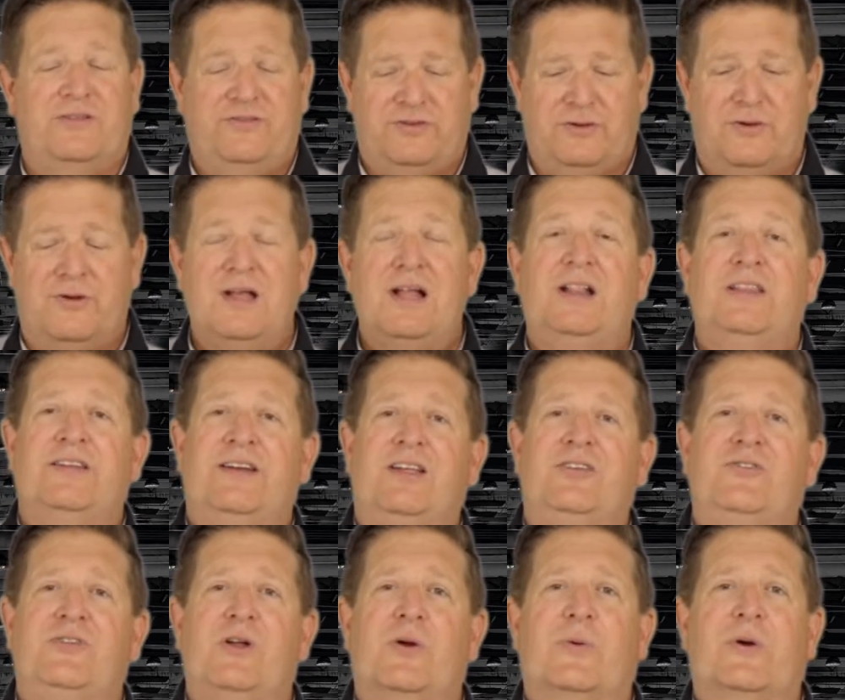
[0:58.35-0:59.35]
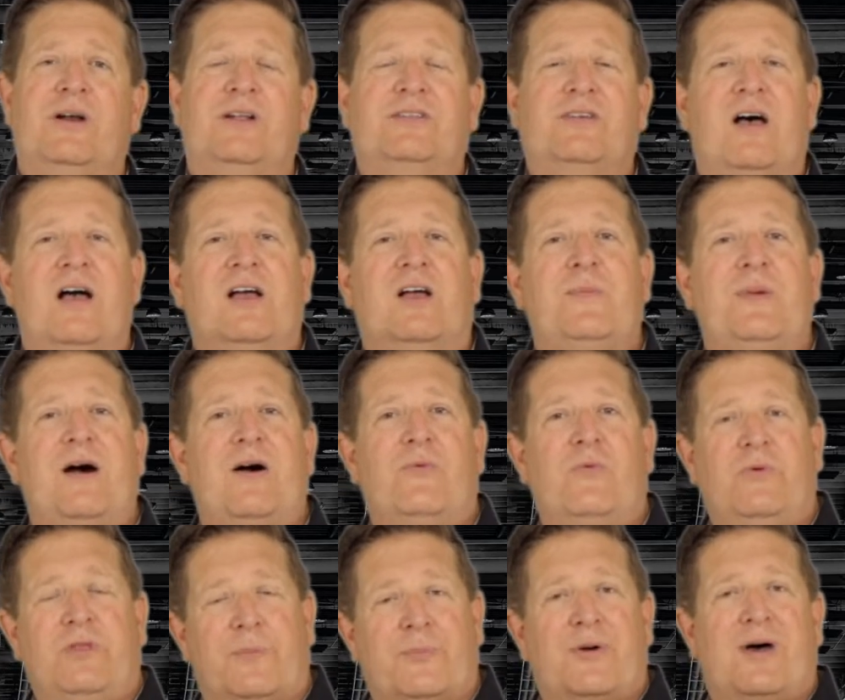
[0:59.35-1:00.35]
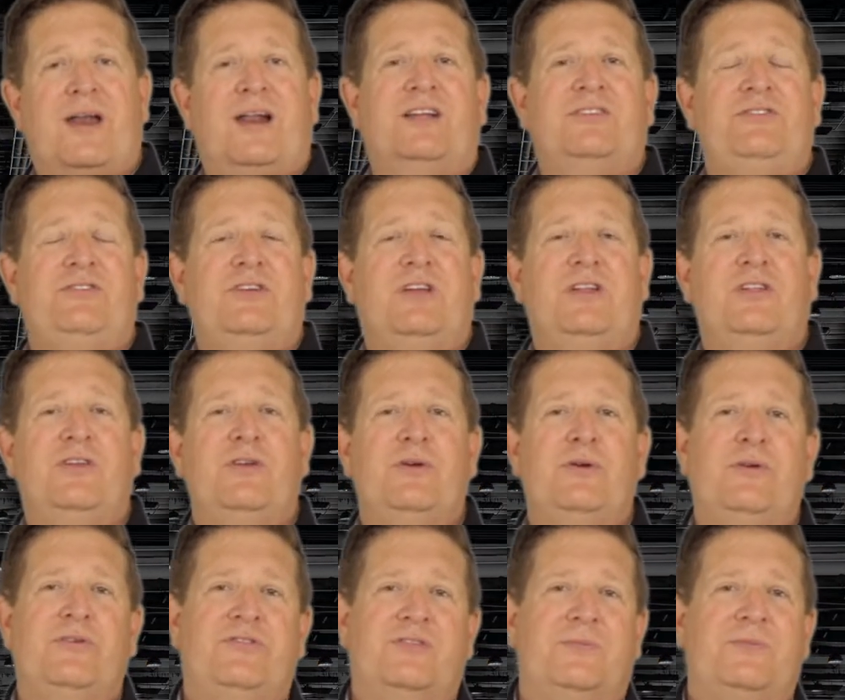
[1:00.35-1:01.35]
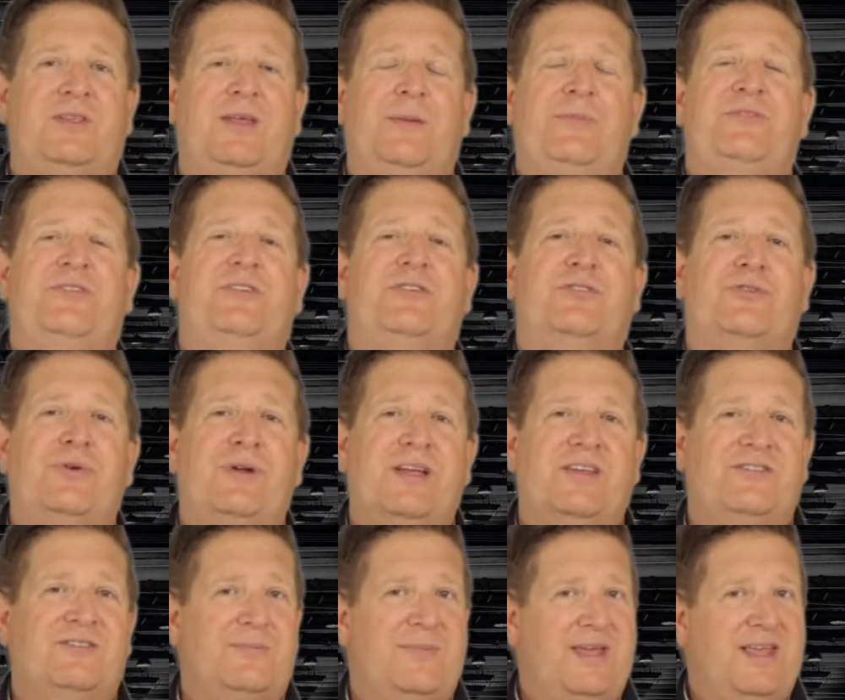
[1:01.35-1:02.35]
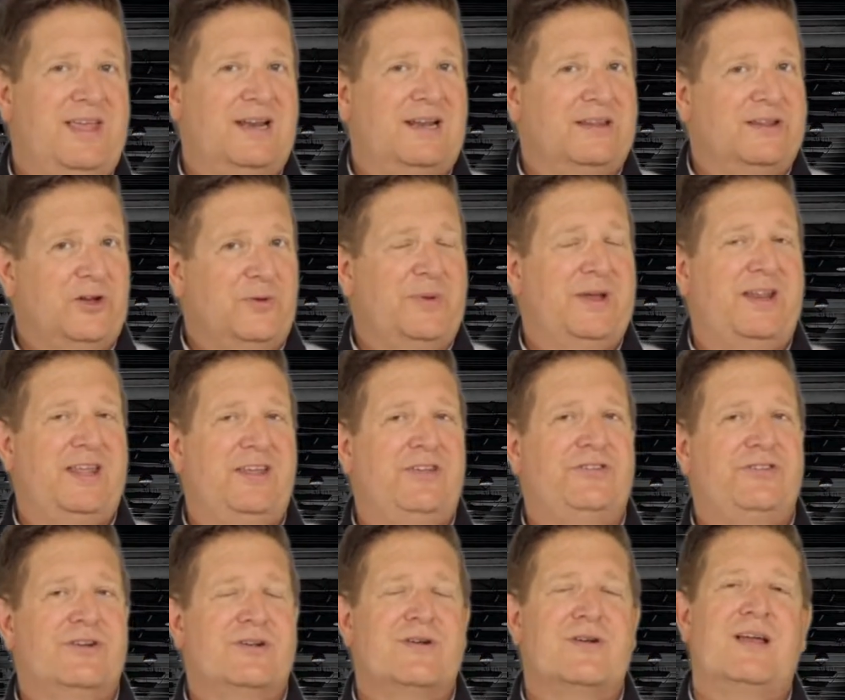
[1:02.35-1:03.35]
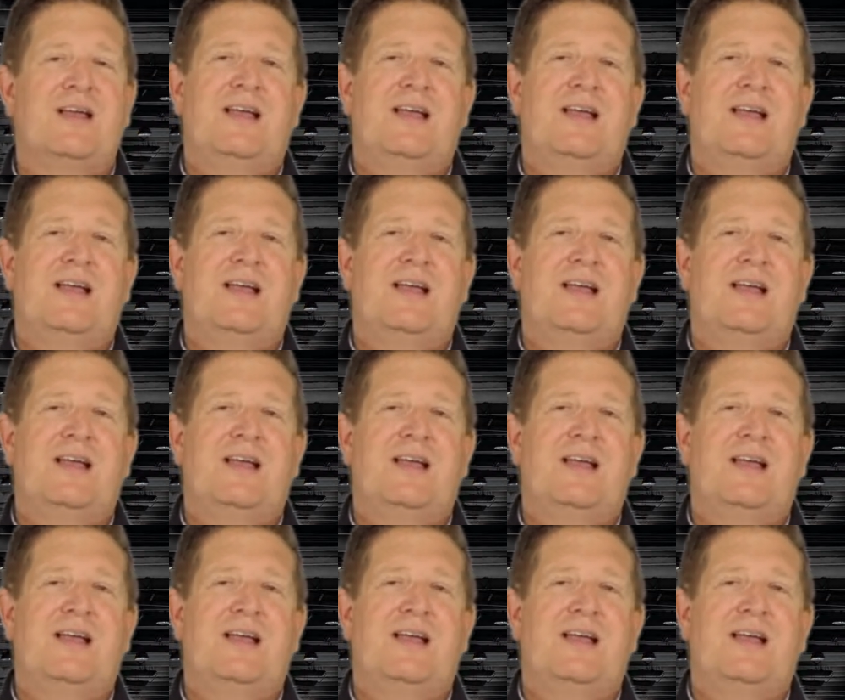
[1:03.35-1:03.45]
So today's video, we're going to talk about the products you can use, some tips and tricks to make it a little bit easier,